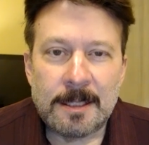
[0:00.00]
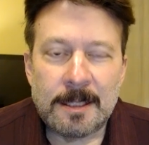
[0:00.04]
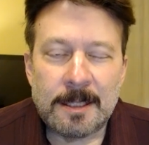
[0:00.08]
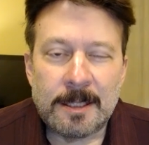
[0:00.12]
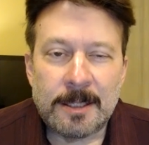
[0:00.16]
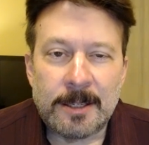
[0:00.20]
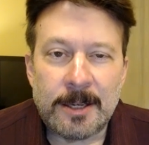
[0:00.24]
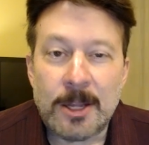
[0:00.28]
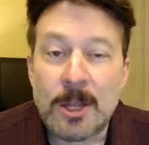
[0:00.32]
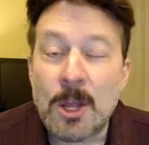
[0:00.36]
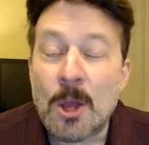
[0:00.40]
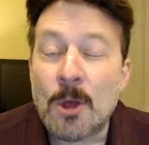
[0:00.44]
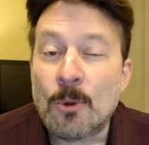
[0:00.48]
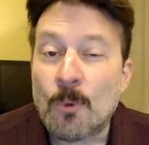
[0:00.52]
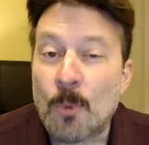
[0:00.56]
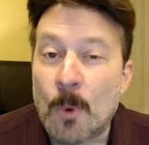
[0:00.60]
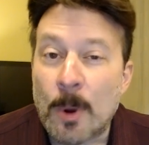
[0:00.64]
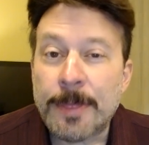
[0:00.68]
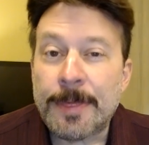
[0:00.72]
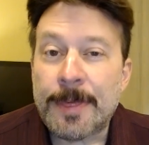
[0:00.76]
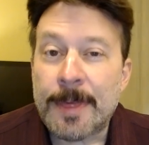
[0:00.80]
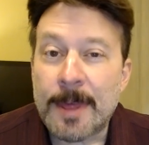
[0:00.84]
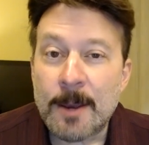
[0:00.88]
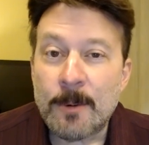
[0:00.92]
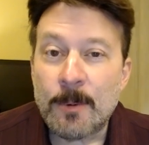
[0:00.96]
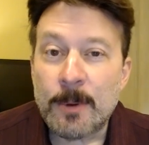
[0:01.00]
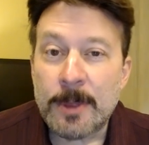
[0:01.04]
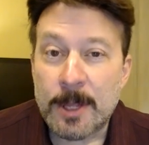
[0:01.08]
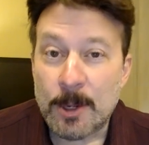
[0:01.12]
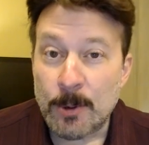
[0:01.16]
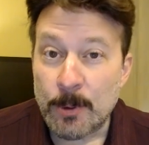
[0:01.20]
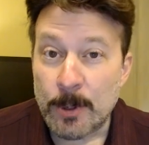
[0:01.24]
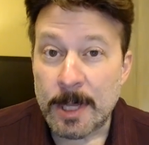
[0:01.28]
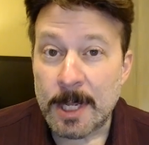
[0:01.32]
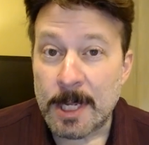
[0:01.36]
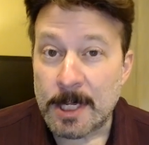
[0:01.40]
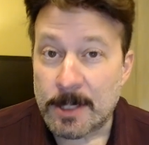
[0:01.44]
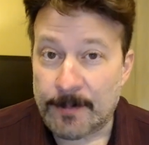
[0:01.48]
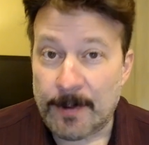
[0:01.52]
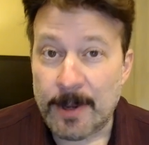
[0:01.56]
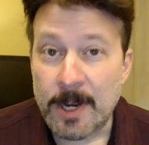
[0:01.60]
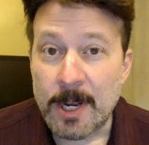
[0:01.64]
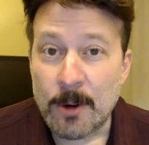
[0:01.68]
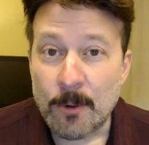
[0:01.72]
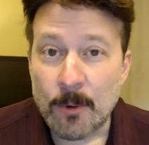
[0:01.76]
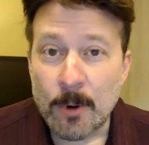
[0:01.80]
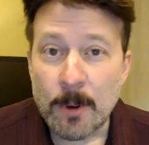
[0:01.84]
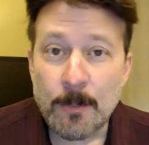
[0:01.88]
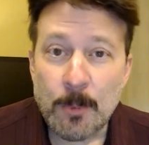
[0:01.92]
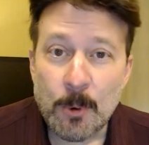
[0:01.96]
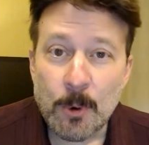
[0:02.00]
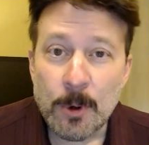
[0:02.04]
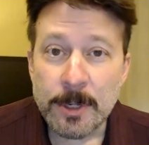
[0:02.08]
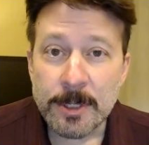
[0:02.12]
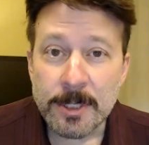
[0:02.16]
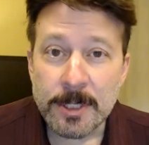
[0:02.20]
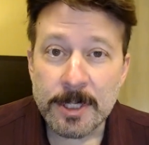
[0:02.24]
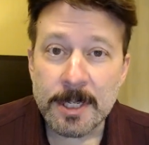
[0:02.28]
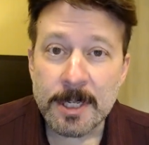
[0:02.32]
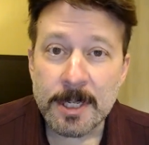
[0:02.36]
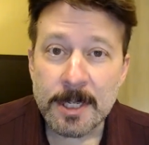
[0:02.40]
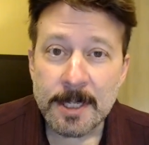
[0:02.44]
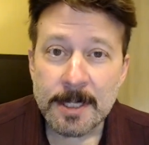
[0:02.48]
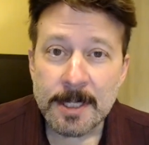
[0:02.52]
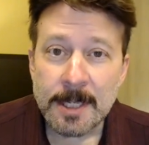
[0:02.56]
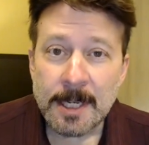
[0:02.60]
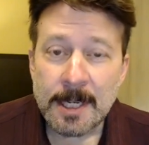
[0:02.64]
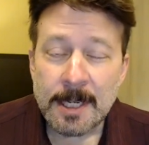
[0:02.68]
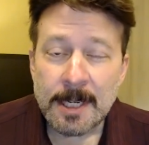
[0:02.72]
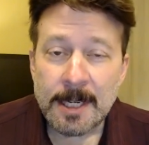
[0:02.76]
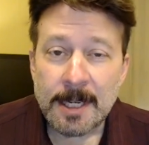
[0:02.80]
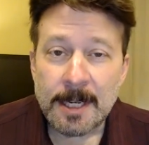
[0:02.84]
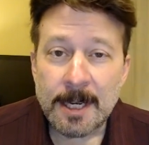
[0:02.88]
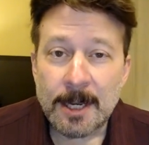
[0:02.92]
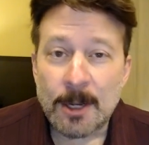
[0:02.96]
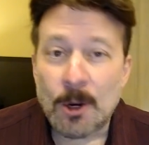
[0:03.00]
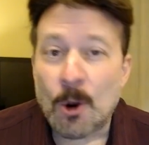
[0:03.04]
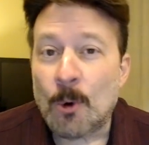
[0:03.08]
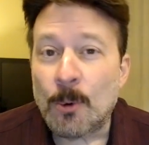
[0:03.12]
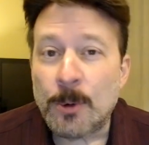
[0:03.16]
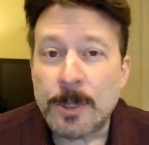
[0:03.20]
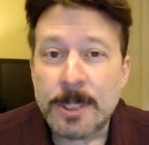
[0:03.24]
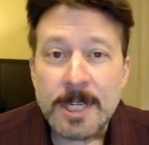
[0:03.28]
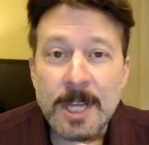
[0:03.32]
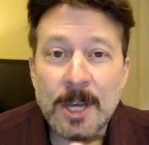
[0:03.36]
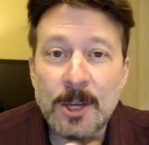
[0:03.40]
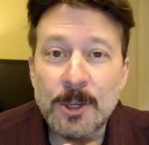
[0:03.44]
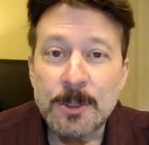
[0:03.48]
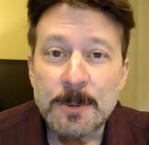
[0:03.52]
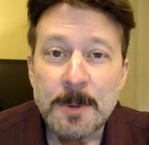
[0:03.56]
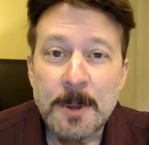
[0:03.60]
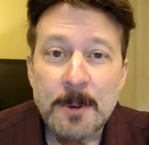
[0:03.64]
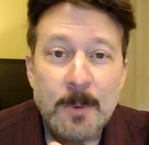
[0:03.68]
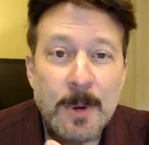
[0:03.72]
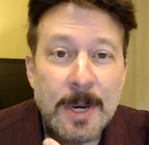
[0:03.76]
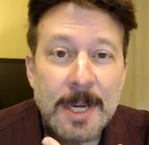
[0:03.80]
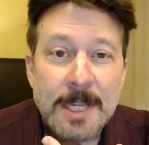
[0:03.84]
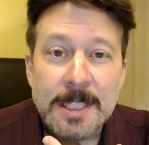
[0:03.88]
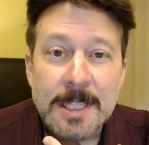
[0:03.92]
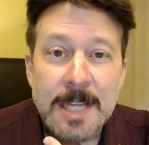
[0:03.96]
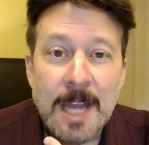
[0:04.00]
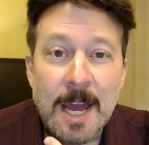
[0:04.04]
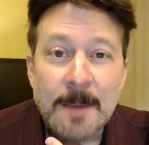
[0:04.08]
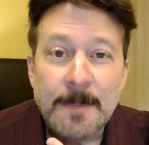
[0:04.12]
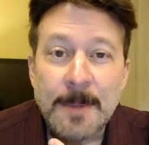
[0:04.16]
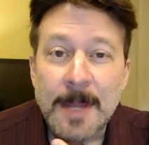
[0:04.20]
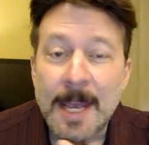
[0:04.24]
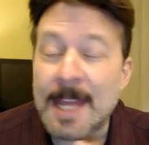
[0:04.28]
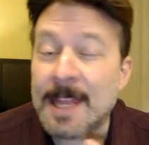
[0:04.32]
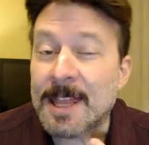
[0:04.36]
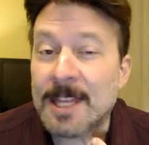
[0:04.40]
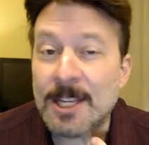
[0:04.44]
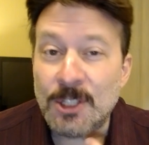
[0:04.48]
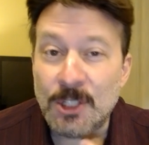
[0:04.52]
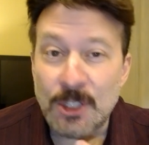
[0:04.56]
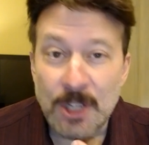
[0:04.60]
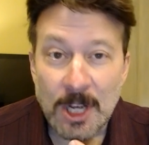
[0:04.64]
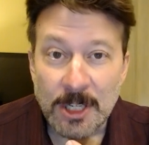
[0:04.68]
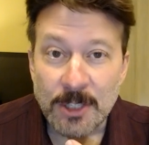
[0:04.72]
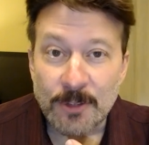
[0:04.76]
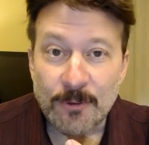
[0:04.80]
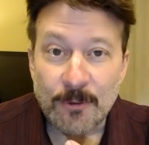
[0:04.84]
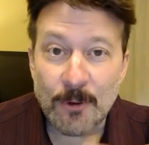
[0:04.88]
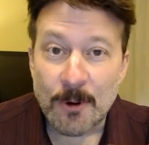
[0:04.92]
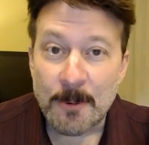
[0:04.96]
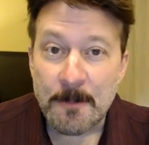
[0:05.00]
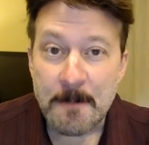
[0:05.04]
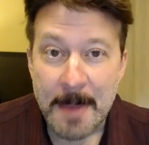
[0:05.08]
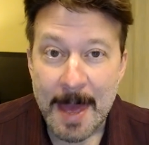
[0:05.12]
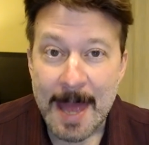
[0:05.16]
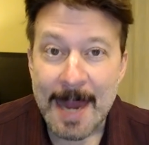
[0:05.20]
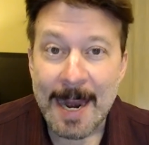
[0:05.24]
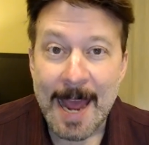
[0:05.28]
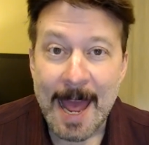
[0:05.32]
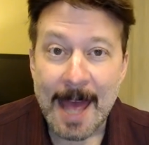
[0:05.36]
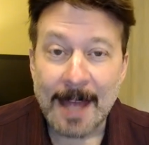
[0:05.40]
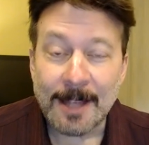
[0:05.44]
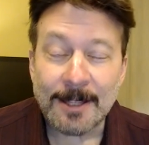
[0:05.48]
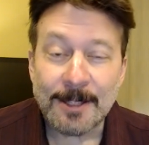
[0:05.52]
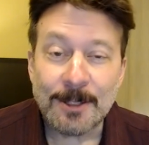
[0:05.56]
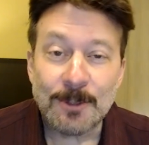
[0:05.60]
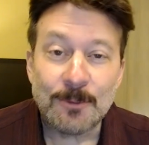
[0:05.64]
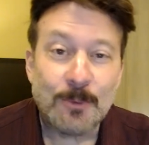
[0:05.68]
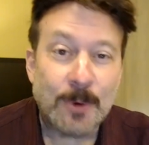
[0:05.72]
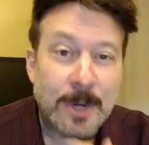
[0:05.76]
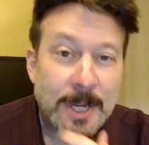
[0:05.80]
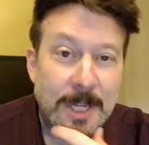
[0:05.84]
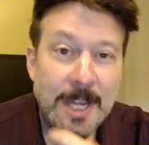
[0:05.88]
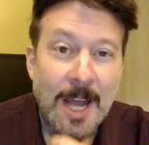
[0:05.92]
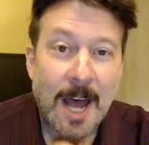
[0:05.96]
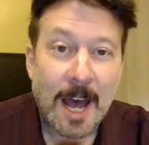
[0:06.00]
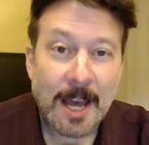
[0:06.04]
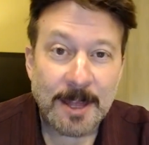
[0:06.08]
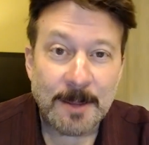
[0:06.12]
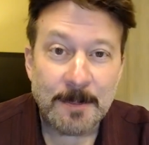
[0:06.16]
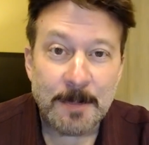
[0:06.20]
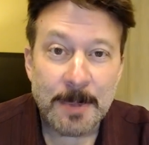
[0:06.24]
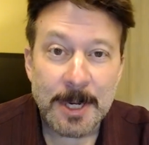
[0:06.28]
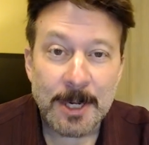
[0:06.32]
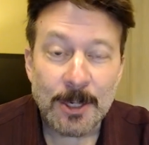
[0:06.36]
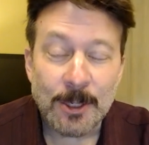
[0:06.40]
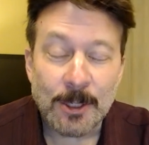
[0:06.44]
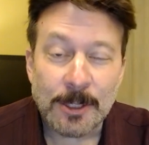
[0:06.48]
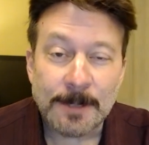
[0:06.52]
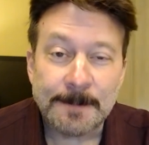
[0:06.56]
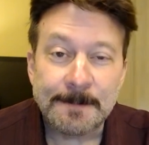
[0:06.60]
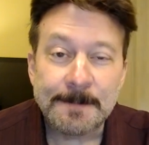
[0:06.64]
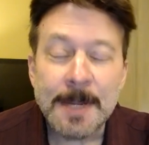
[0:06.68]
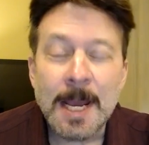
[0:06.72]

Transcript: You know, the one thing with doing these video reports, it always tells me when it's time to get the Just for Men out to re-dye the beard.